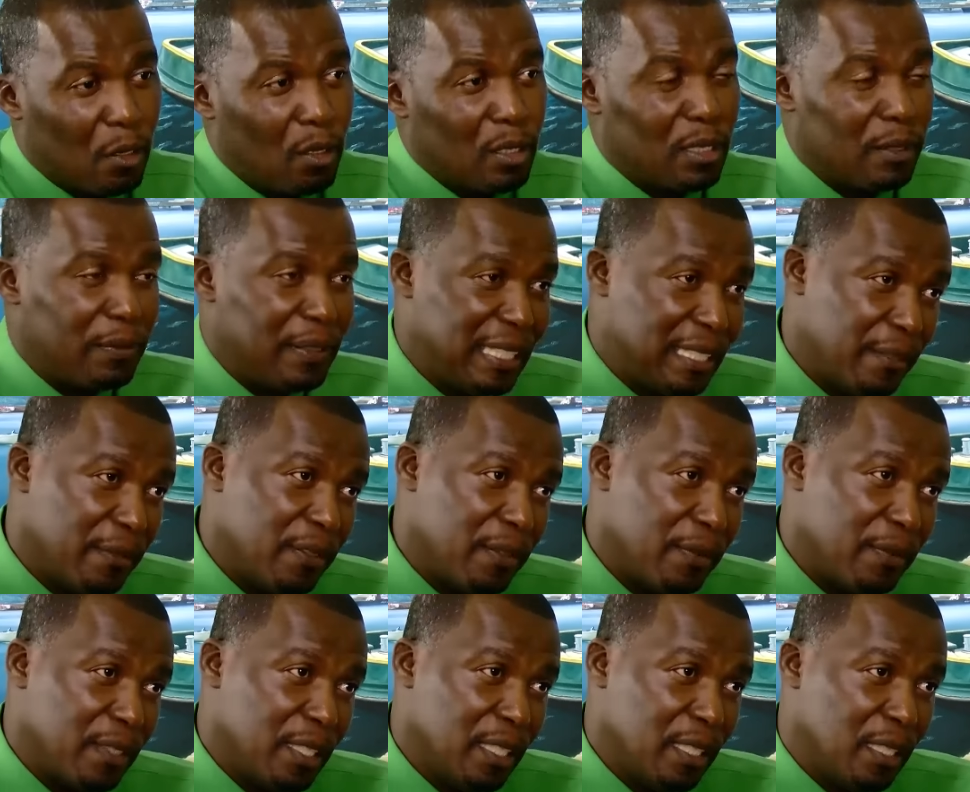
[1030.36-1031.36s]
counterfeit a
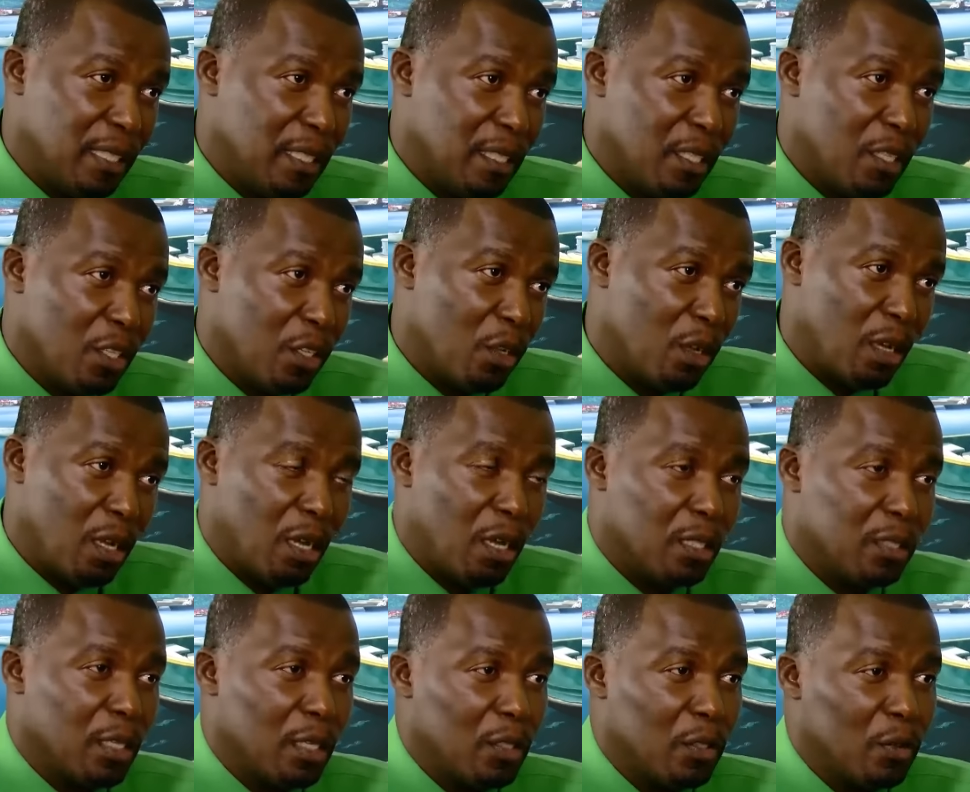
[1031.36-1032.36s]
50,
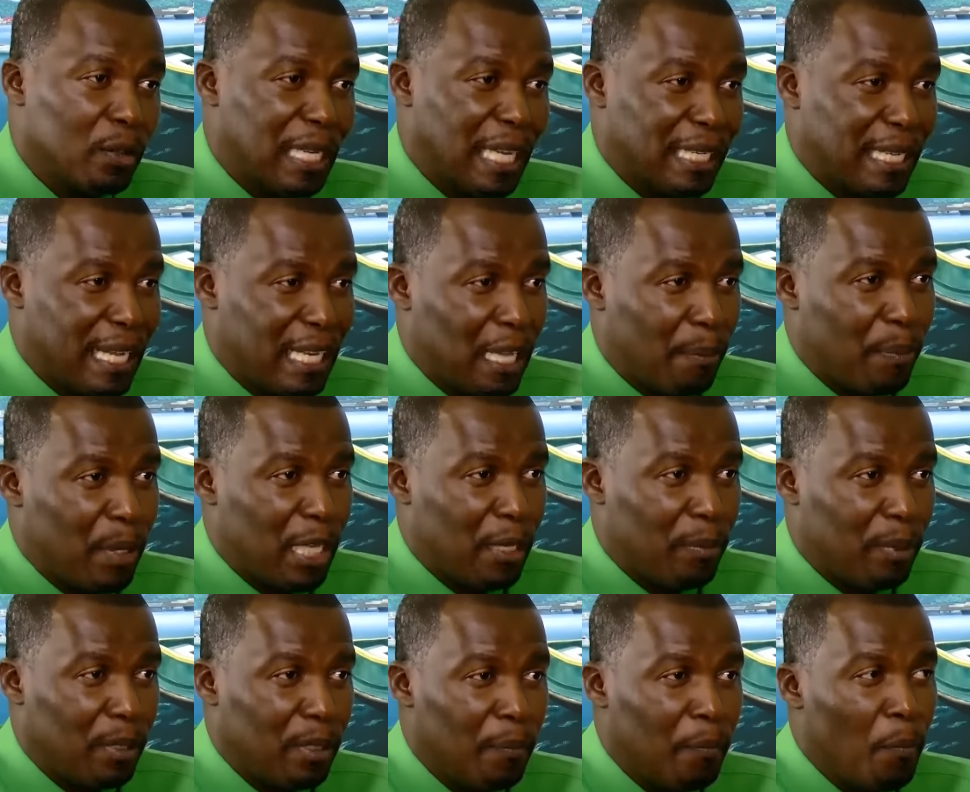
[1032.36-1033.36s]
onto that kind of
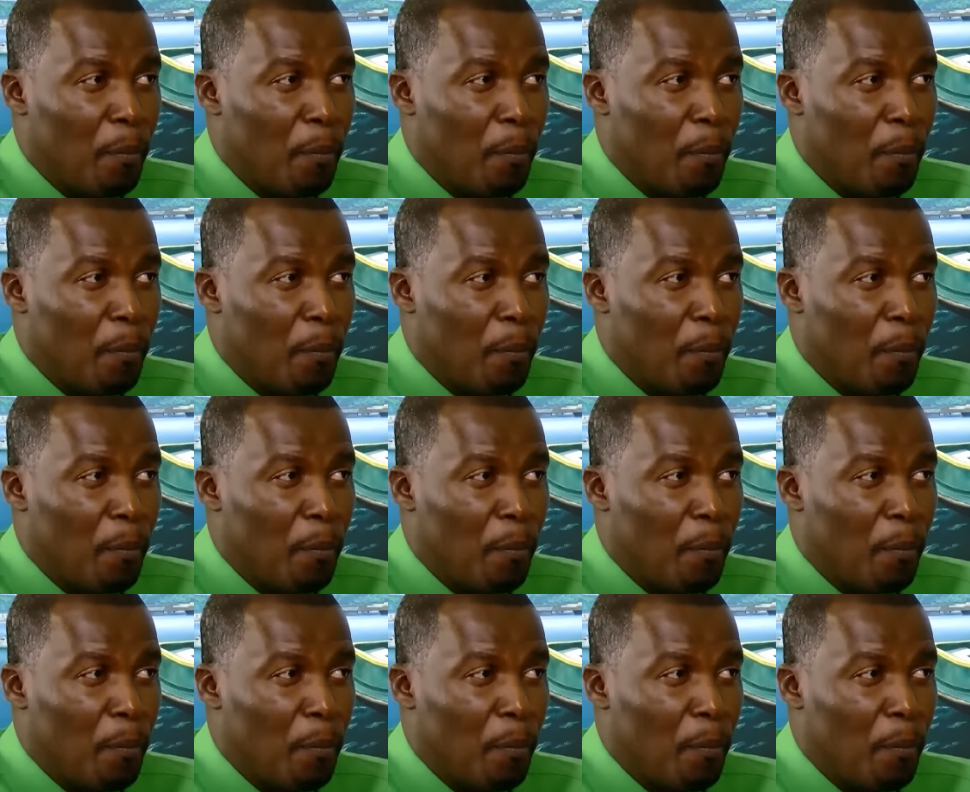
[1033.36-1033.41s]
paper.